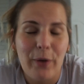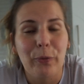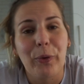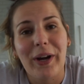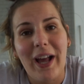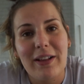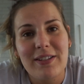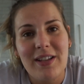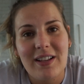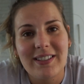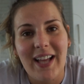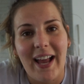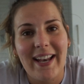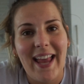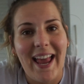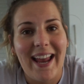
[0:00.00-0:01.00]
Workout's all
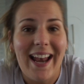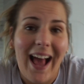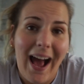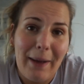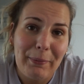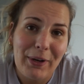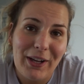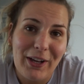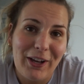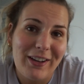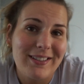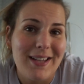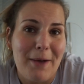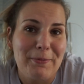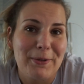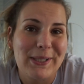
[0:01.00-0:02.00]
done and I'm gonna cook
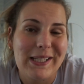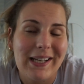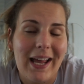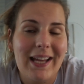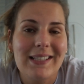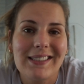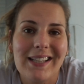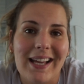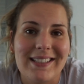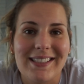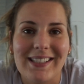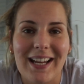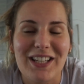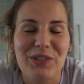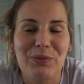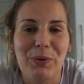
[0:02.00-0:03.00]
supper tonight, and
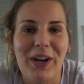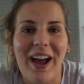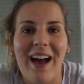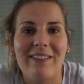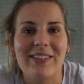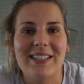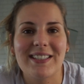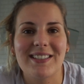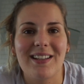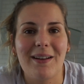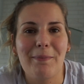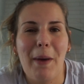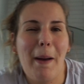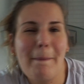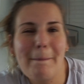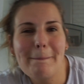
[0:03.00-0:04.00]
tonight we're having
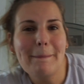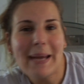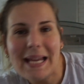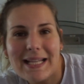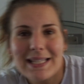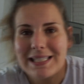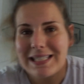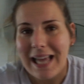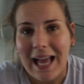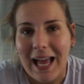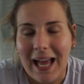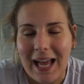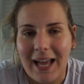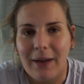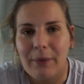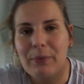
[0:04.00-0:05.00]
some pizza.